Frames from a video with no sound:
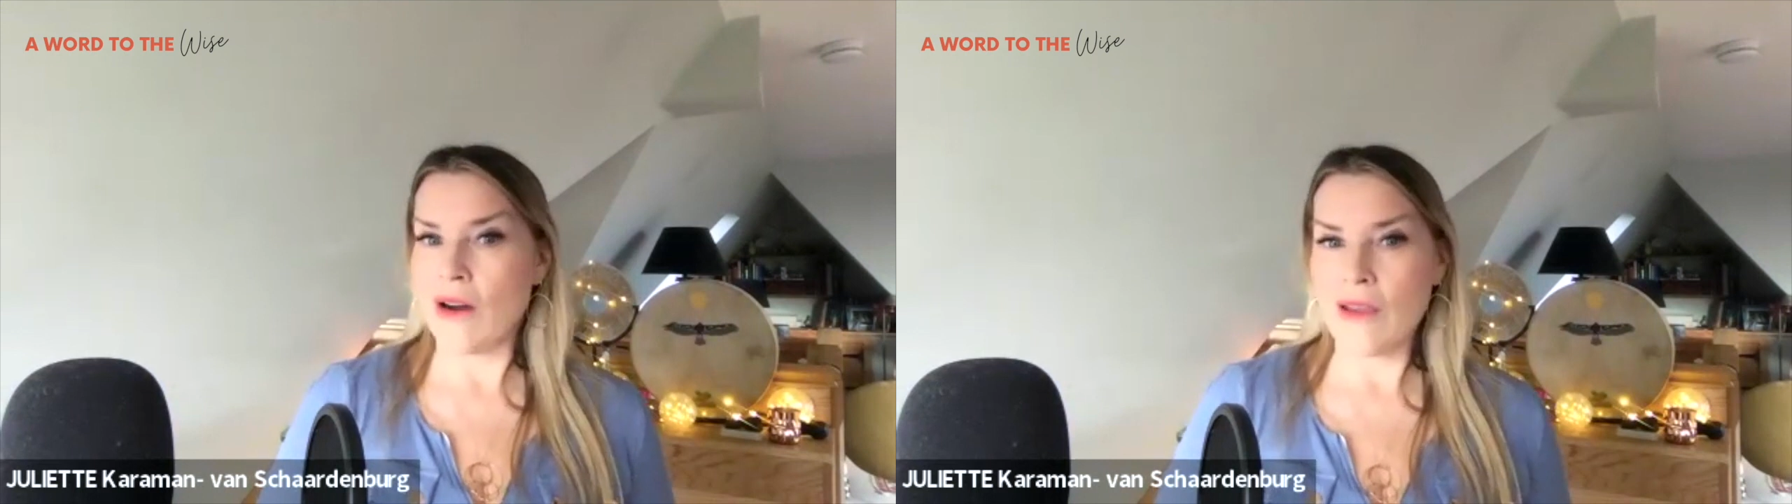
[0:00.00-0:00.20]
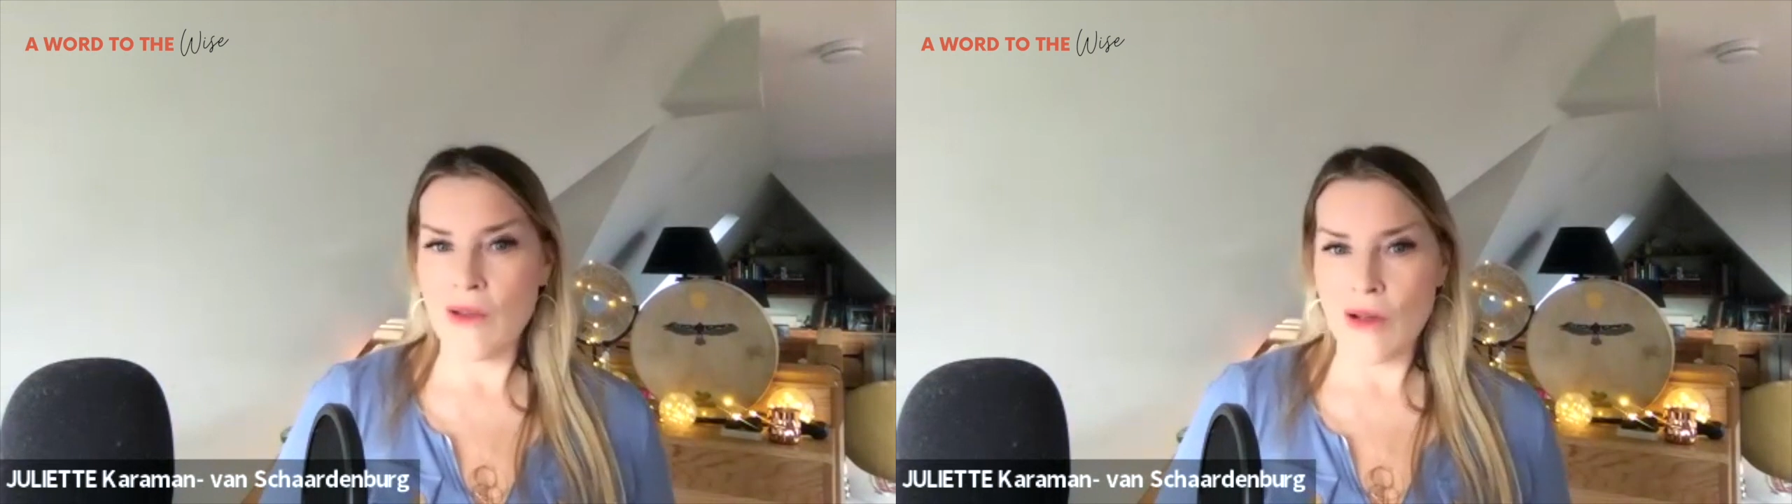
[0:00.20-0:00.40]

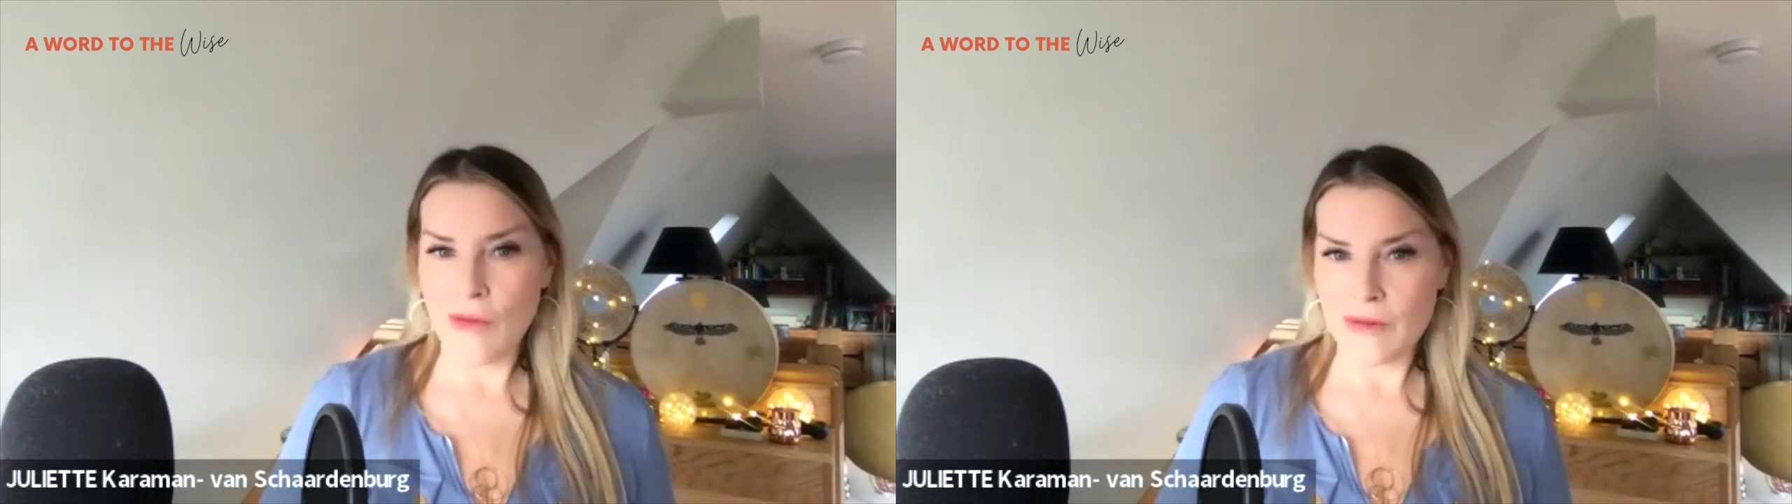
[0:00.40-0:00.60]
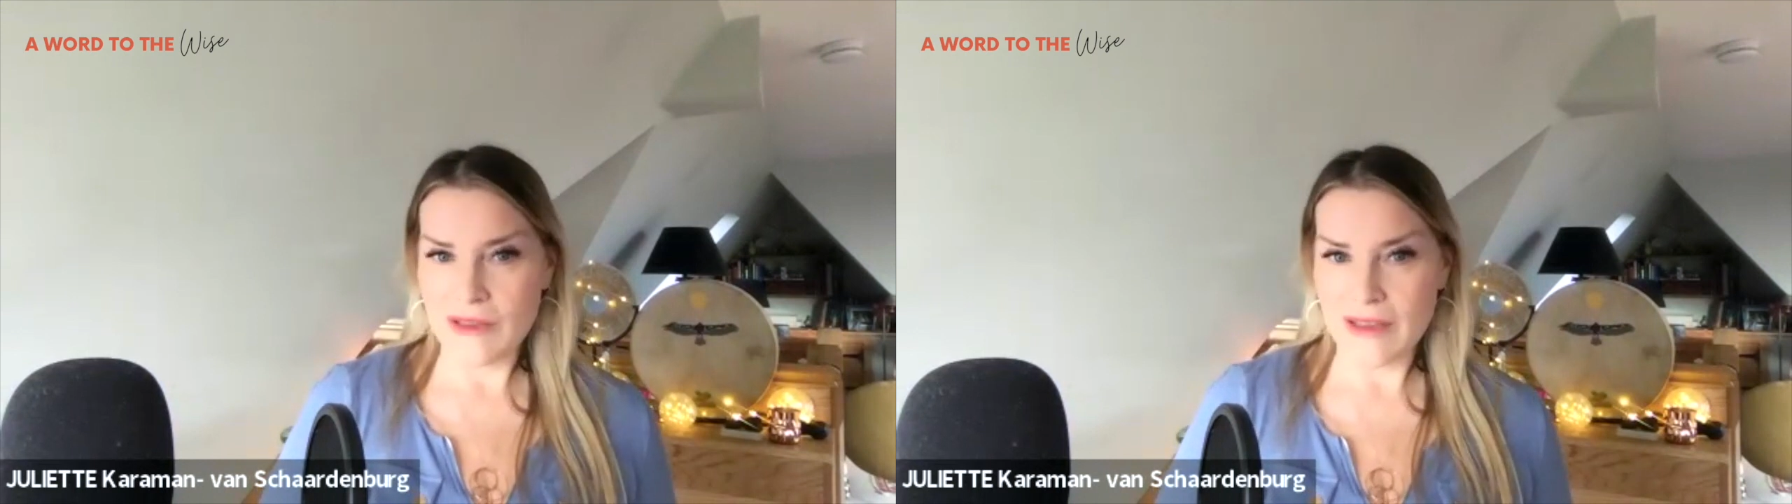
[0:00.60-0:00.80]
you
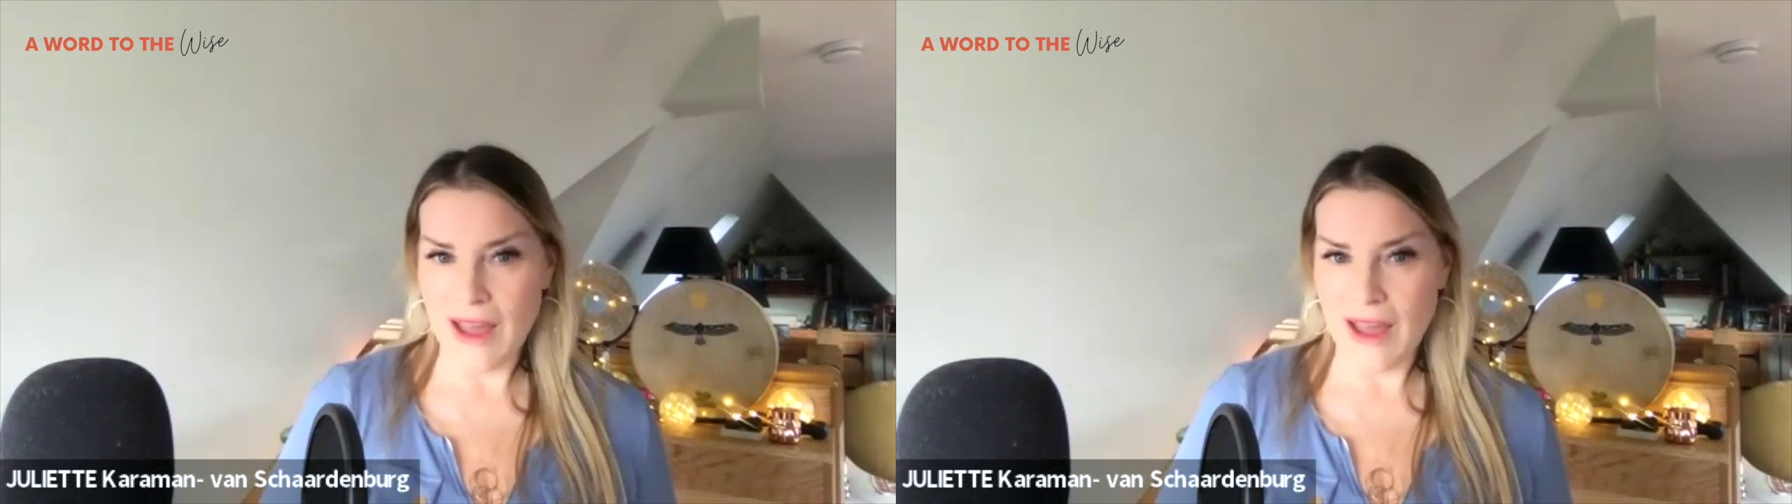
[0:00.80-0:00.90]
open to